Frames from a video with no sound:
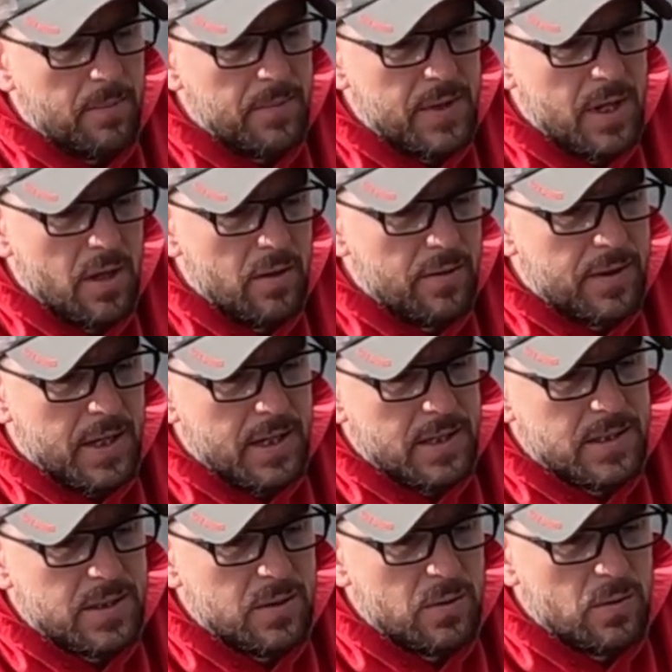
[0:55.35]
The other thing
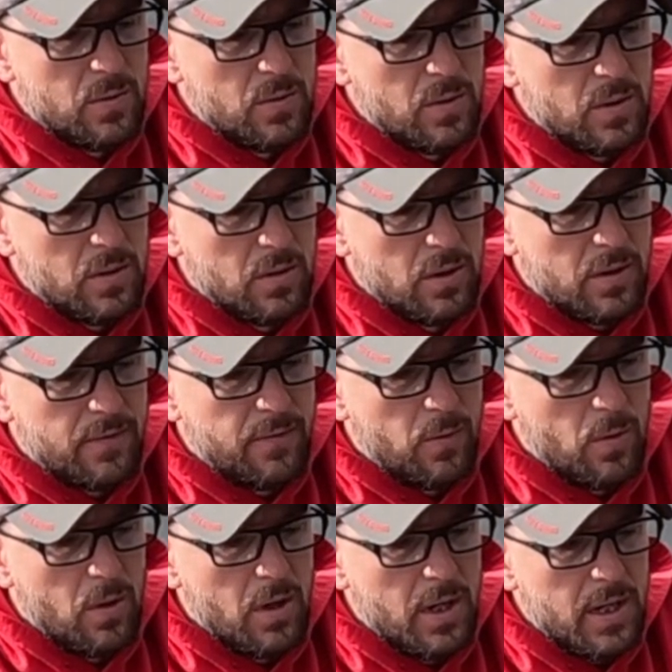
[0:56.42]
to look
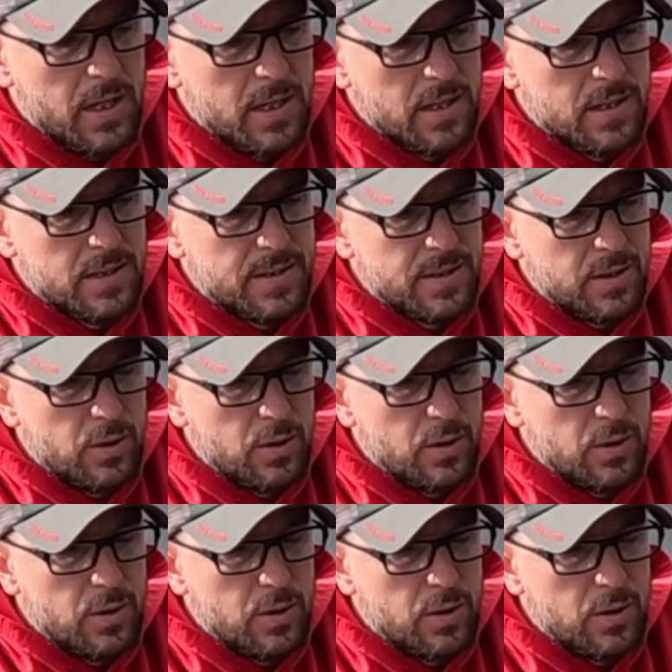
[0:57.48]
for is